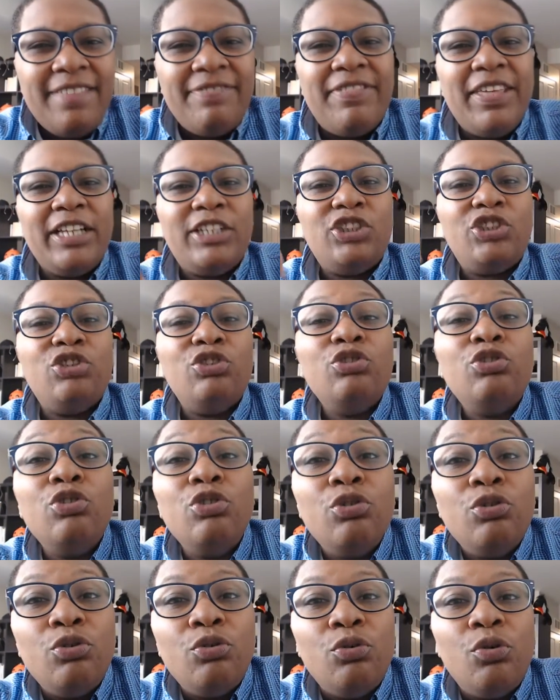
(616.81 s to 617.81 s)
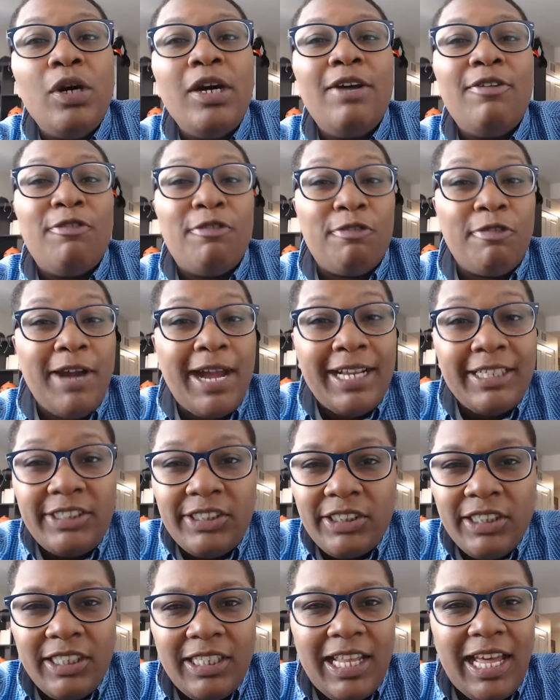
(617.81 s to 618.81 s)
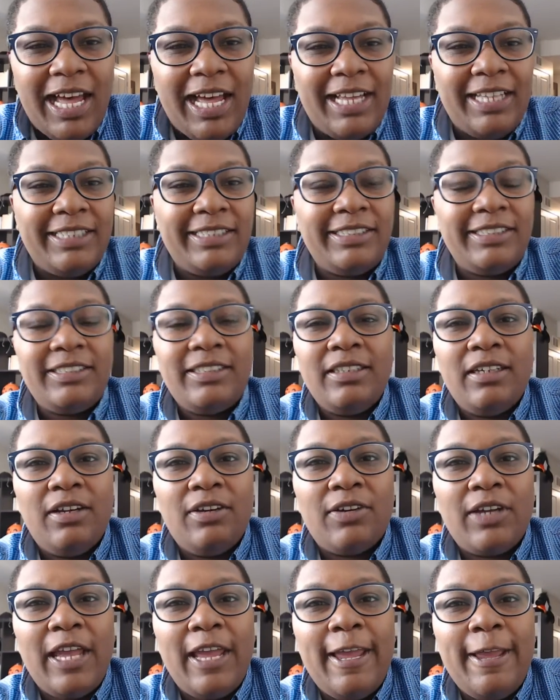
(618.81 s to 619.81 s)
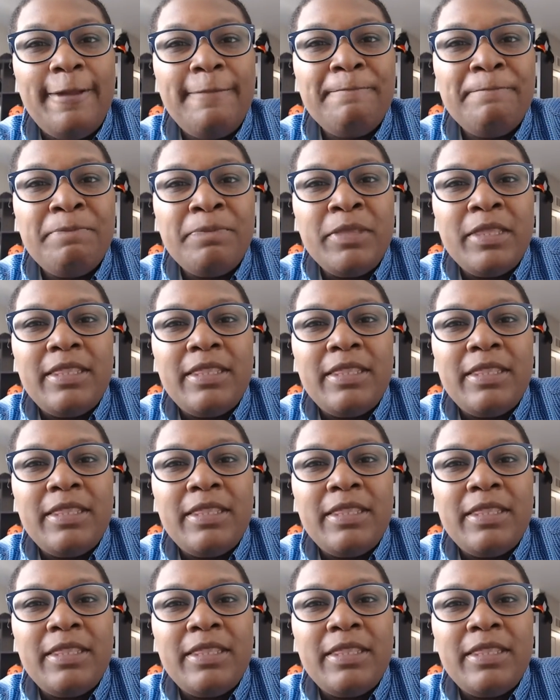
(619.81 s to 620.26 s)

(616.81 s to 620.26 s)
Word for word: that you rationalize, okay?